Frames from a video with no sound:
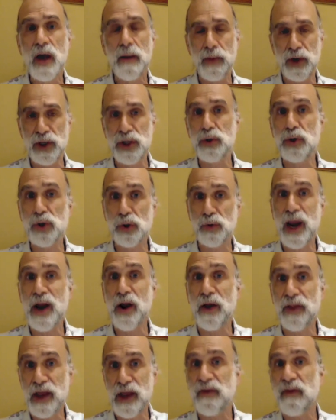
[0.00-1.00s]
but you trade
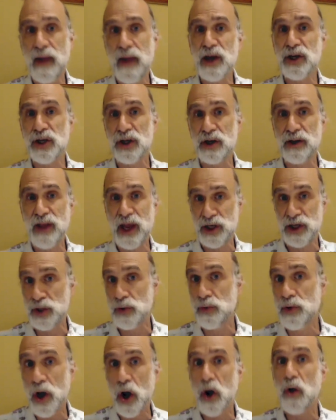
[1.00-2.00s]
on the information that
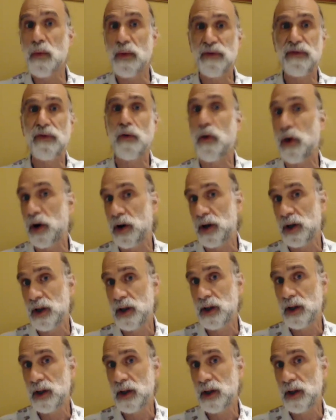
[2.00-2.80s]
you know before.